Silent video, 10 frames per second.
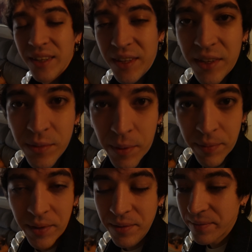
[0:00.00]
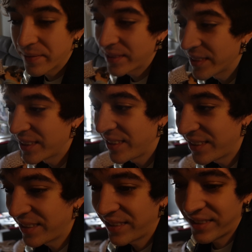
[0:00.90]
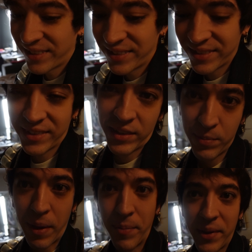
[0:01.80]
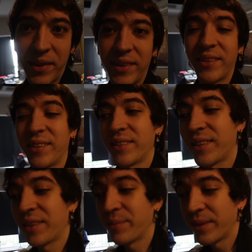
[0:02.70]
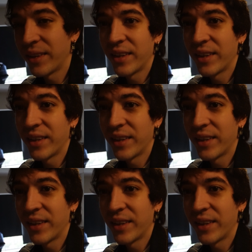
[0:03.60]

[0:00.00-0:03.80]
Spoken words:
He's Pepinho. He is Pepe, his name.